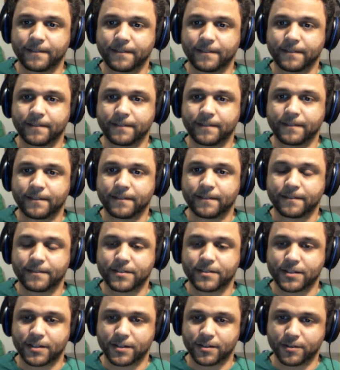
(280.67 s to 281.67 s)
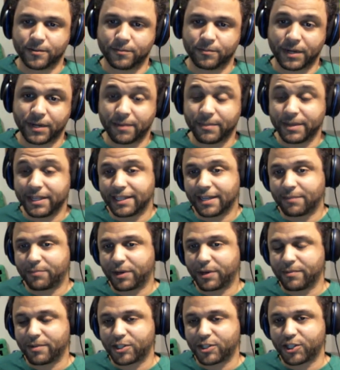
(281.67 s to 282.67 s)
Yeah. So, but I mean, that
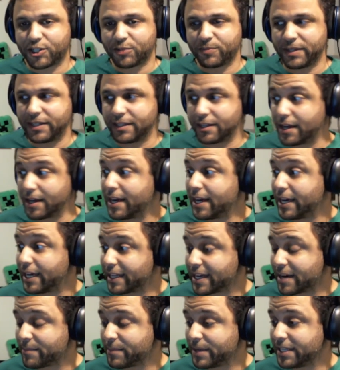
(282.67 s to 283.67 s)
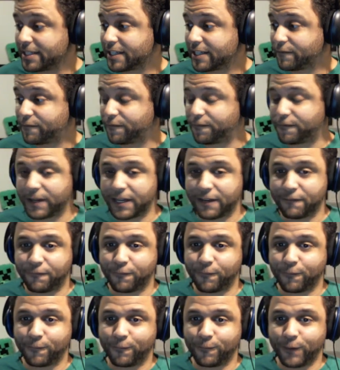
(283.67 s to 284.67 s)
pretty much just means that means if if
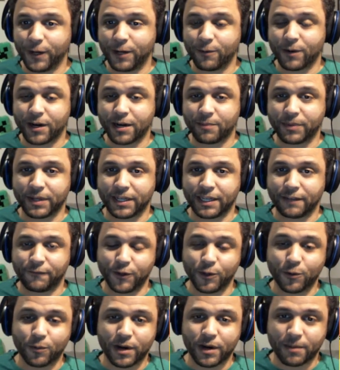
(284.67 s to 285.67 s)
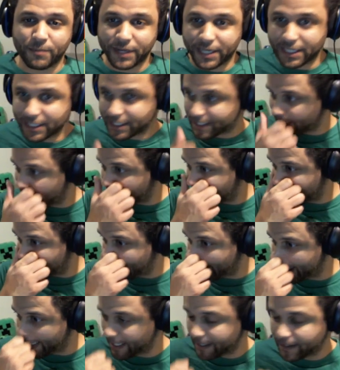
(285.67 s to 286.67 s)
we run up if you run up against
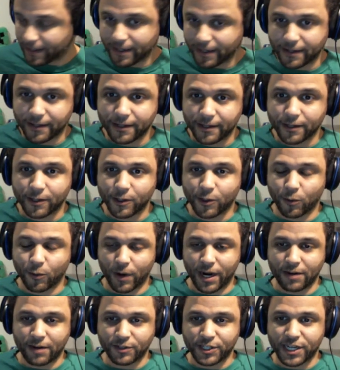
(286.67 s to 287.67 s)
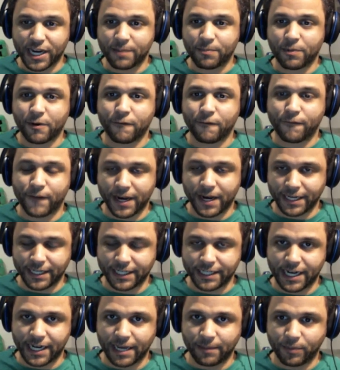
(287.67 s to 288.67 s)
a ground type or a fighting
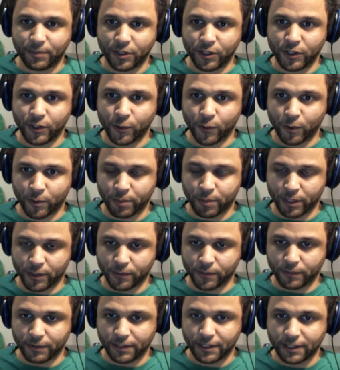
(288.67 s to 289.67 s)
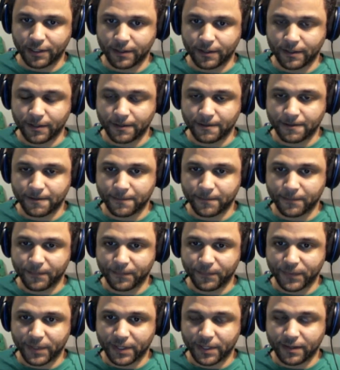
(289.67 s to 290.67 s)
type, you're boned.
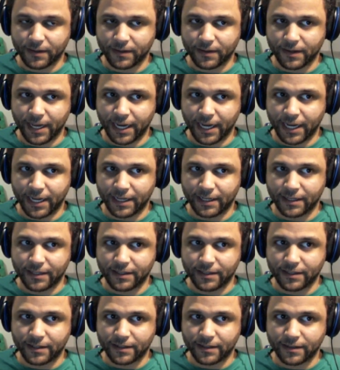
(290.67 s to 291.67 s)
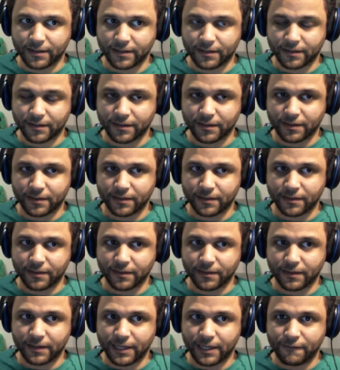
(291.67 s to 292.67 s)
And
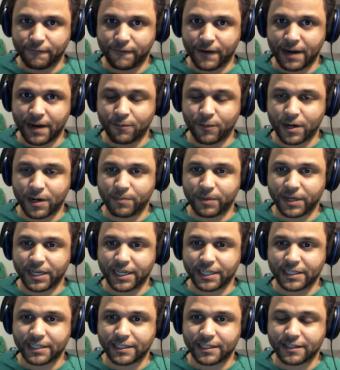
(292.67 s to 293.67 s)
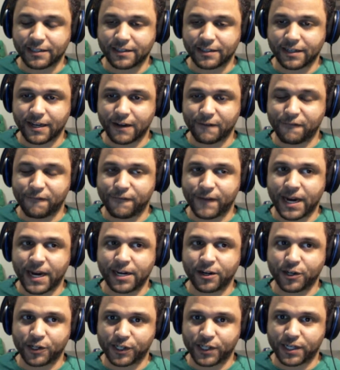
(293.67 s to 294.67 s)
if I run up against a
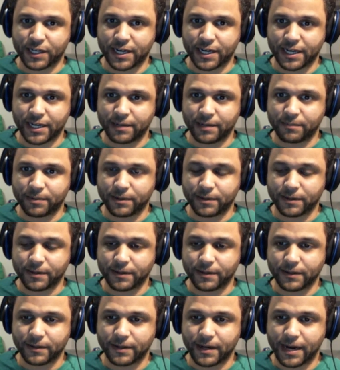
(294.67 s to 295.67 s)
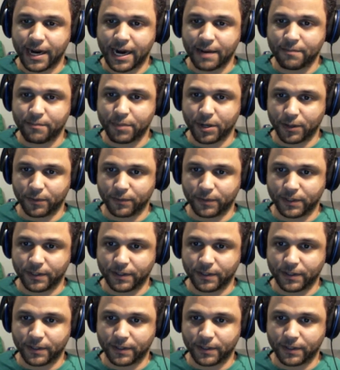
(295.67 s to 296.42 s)
fire type, I'm boned.